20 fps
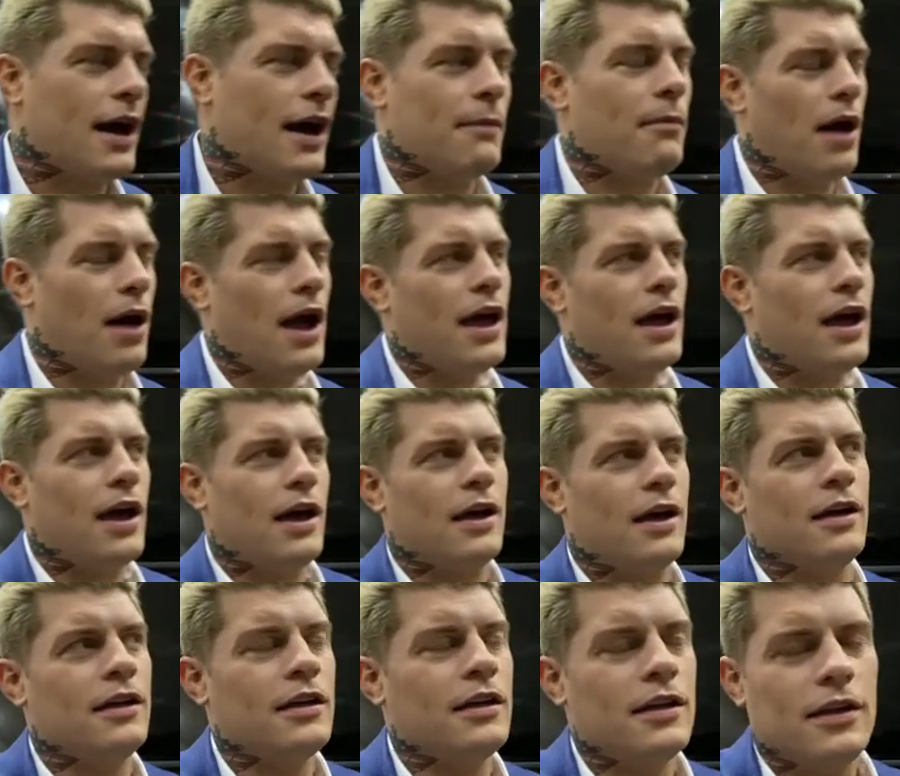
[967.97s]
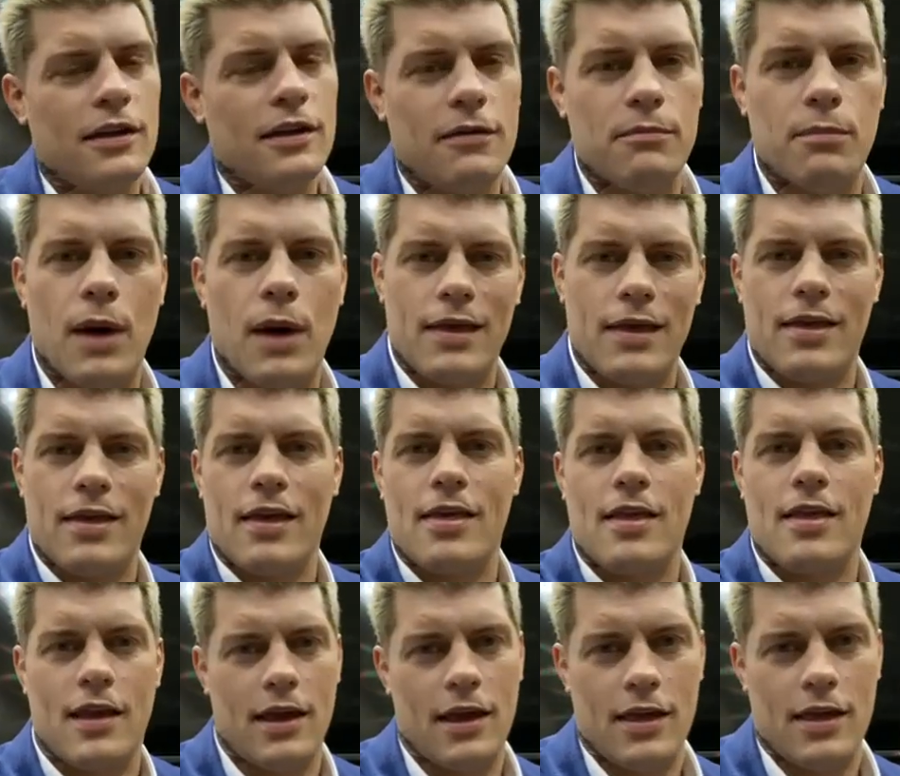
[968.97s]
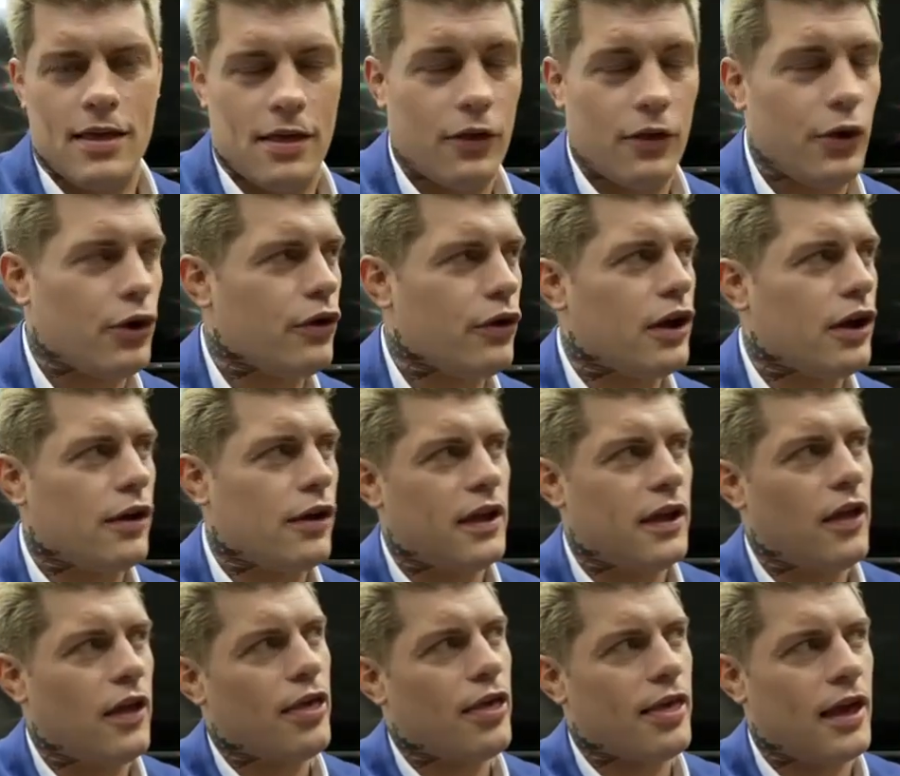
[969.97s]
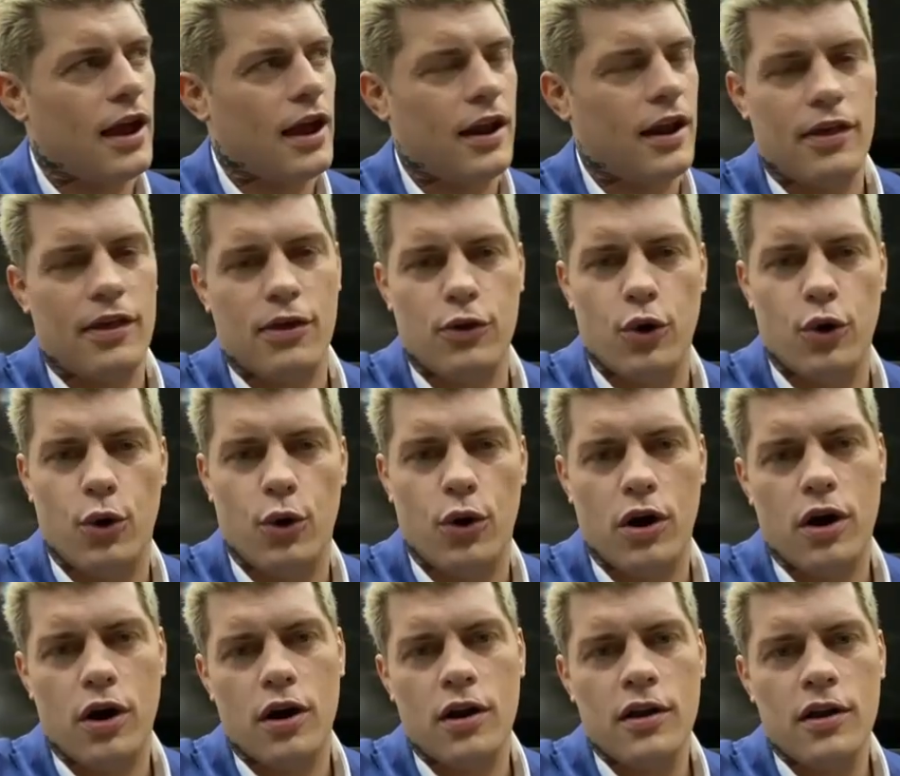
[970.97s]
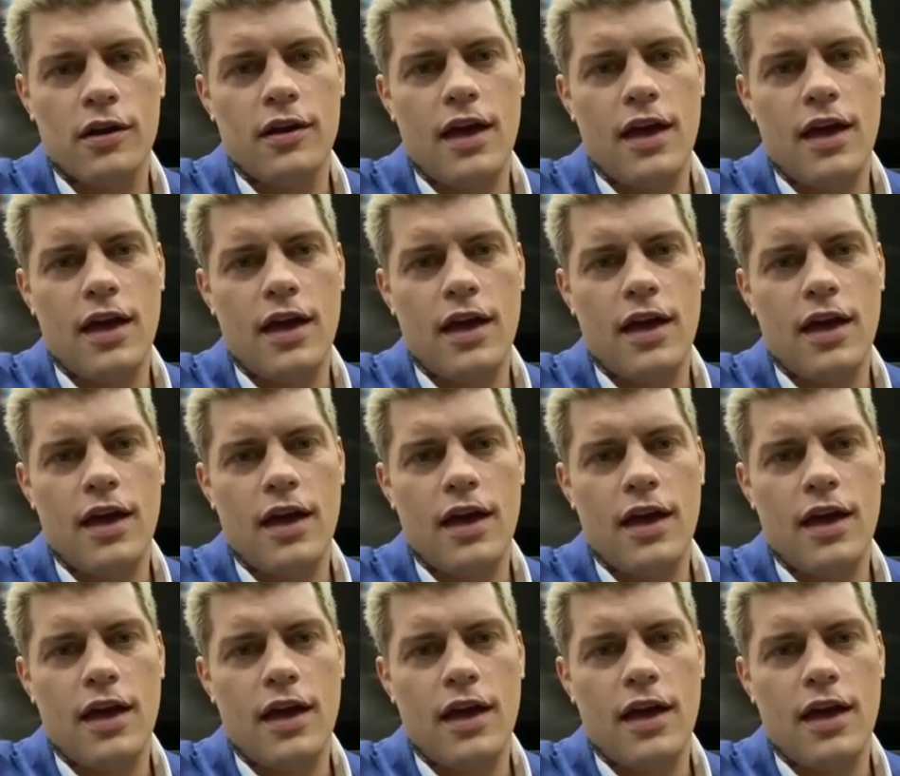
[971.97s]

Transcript: My uh, my assistant is literally on the other side of this door, huh.